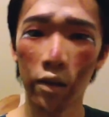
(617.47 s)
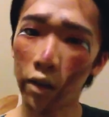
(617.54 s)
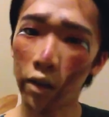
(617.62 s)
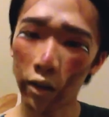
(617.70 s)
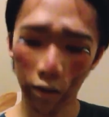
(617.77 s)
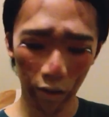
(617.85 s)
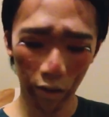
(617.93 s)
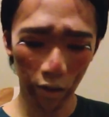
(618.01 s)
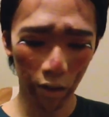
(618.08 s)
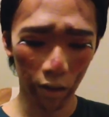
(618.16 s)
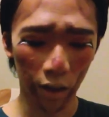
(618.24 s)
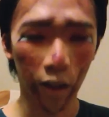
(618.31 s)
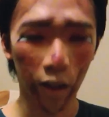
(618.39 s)
and start
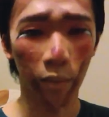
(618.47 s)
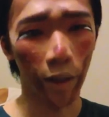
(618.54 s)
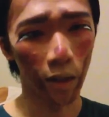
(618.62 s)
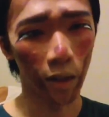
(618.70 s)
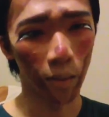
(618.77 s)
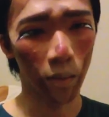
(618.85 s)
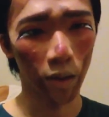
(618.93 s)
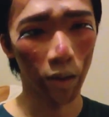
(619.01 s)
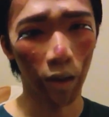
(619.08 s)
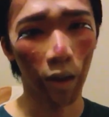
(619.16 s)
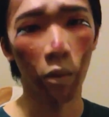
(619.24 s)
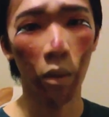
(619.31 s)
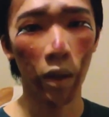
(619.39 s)
lining my lips.
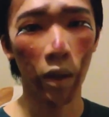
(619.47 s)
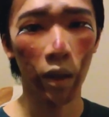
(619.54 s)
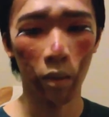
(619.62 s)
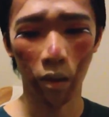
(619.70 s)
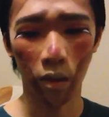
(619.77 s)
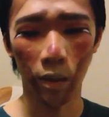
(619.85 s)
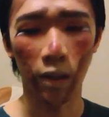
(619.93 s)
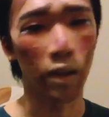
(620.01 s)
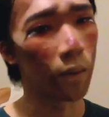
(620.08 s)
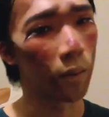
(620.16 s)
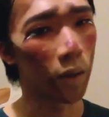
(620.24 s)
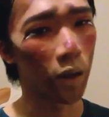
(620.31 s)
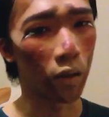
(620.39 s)
And I want my lips to be the
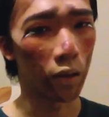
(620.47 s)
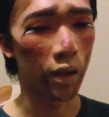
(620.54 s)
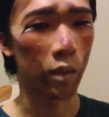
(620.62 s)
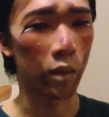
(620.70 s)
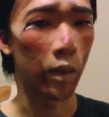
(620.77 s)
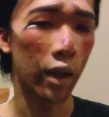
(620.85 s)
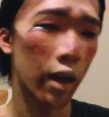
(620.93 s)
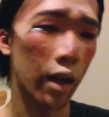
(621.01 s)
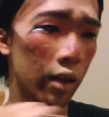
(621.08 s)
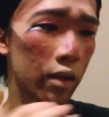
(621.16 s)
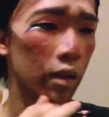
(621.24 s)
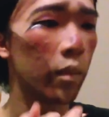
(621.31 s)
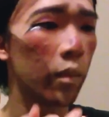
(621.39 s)
same color as my
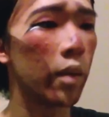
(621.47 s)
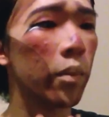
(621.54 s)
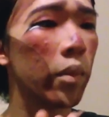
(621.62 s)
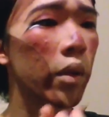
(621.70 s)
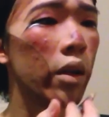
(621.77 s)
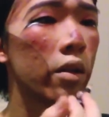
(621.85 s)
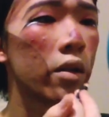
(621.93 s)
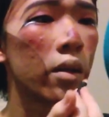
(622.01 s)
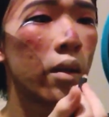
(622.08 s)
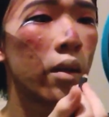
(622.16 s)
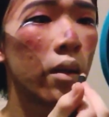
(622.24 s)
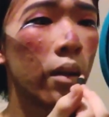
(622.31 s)
eyes and my blush.